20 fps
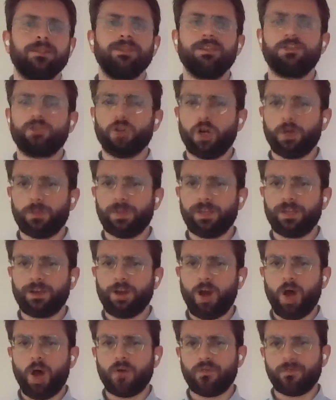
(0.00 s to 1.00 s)
The
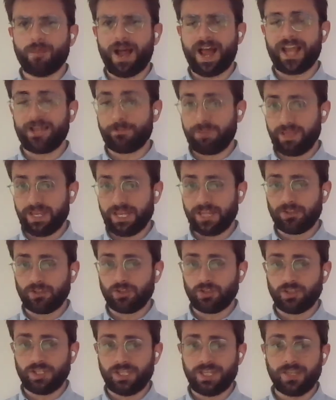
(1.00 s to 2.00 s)
topic of my
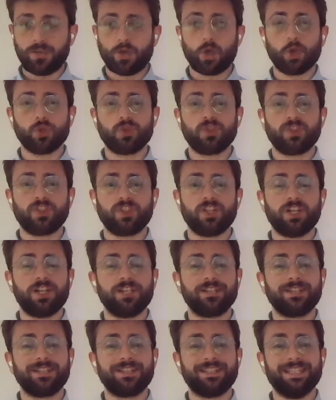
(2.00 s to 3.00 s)
PhD
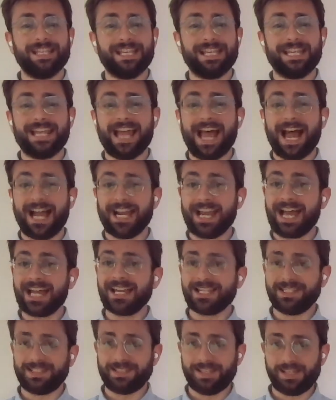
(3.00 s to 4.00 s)
concerns the
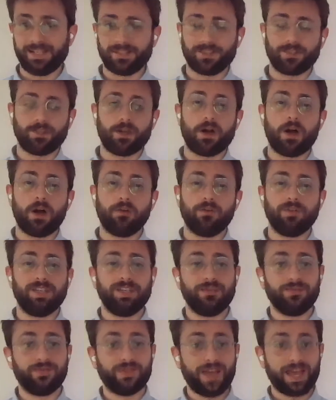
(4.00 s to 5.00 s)
analysis of
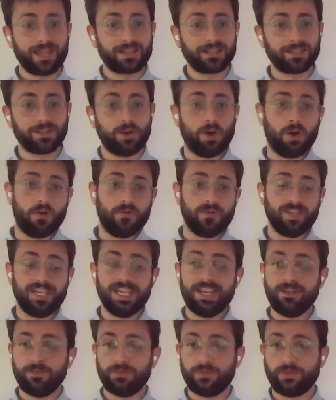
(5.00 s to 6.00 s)
the effects of
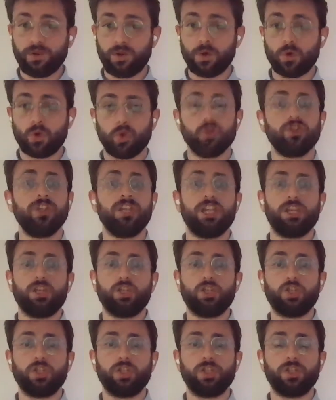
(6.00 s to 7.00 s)
inflow
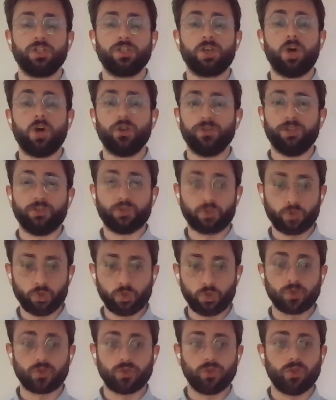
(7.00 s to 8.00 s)
conditions on the
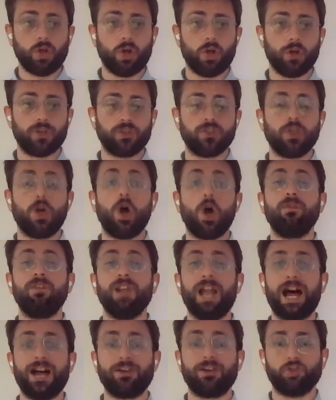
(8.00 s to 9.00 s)
source noise of
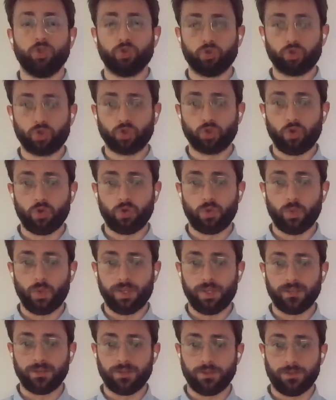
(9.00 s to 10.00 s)
large onshore
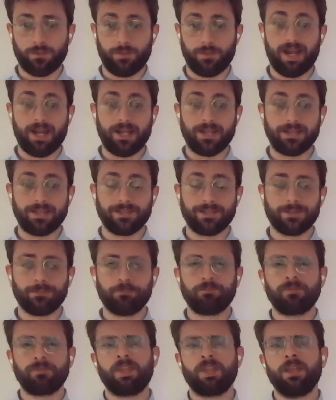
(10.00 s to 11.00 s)
wind
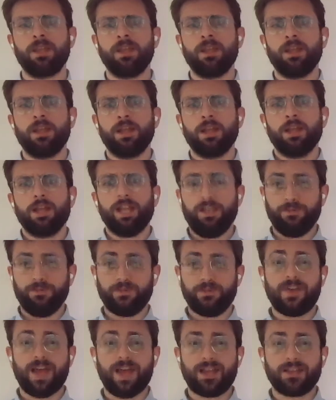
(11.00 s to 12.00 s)
turbines. In
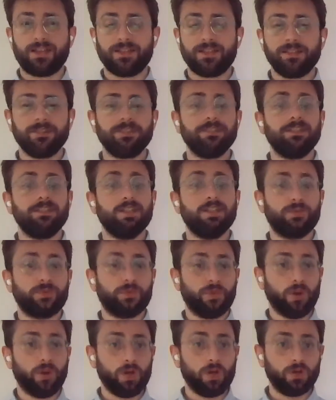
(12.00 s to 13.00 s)
fact, the
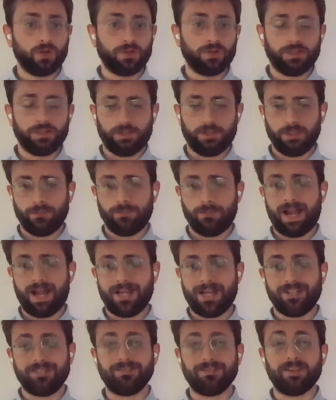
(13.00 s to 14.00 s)
flow the
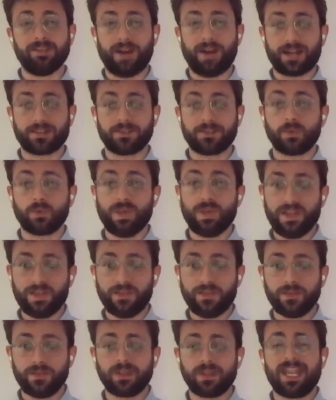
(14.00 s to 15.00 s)
turbine interacts
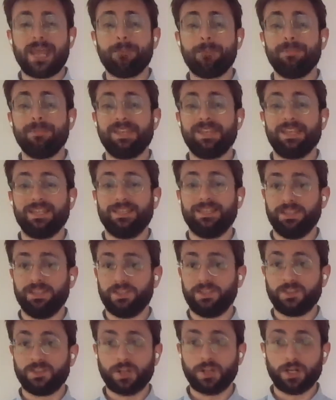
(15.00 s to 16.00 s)
with can be
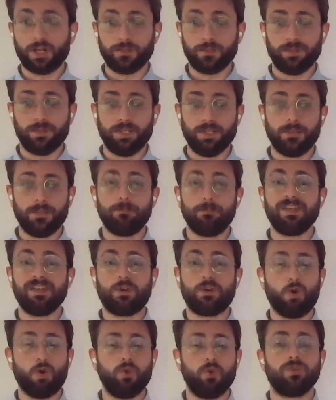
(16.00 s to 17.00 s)
disturbed
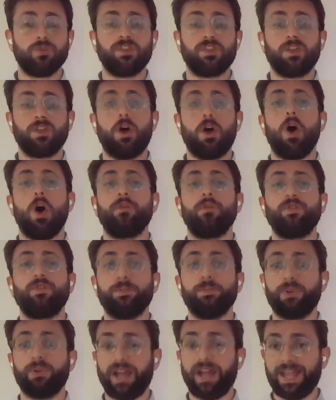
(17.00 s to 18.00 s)
because of
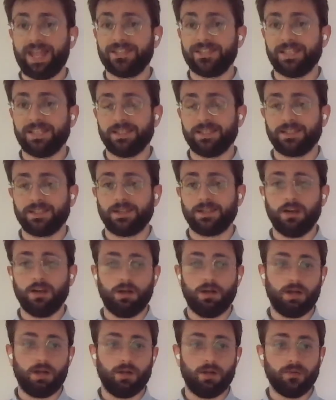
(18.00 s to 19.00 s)
the presence
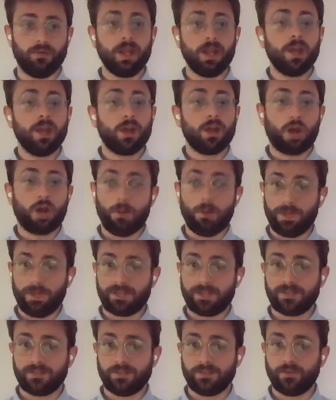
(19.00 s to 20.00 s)
of
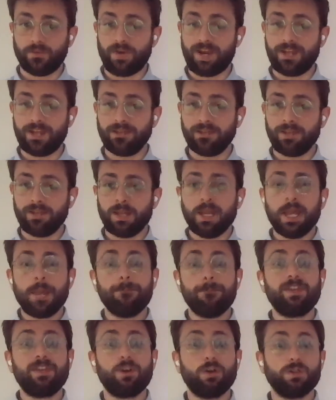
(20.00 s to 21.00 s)
complex terrain,
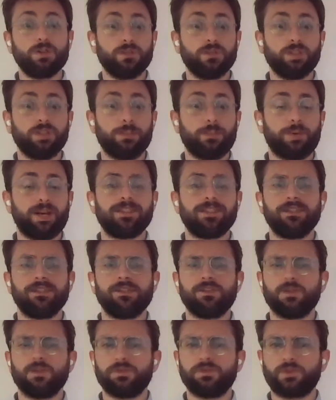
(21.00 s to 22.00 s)
because of the
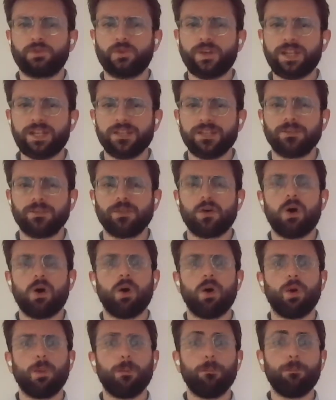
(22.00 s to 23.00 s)
presence of trees
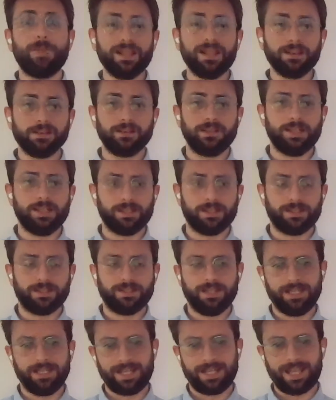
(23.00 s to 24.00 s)
or
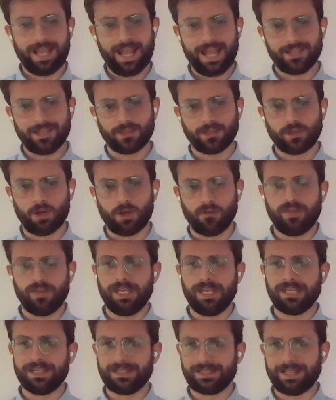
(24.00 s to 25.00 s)
buildings in case of
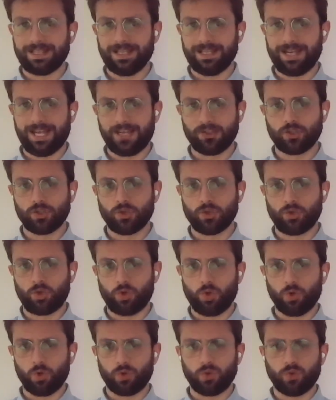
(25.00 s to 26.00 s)
installation
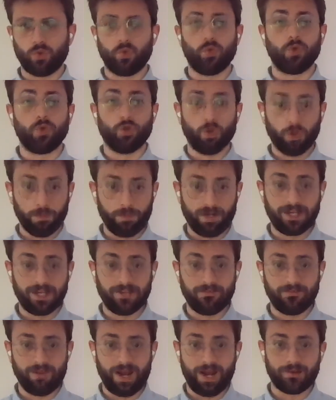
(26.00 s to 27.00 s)
close to urban
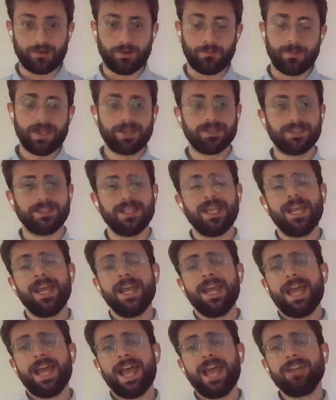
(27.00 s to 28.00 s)
environments,
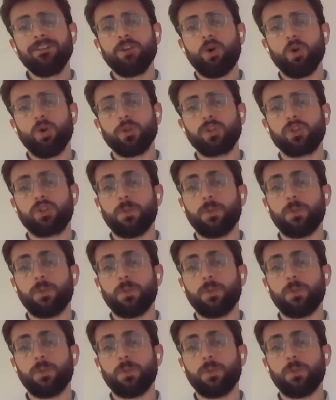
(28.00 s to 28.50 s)
and also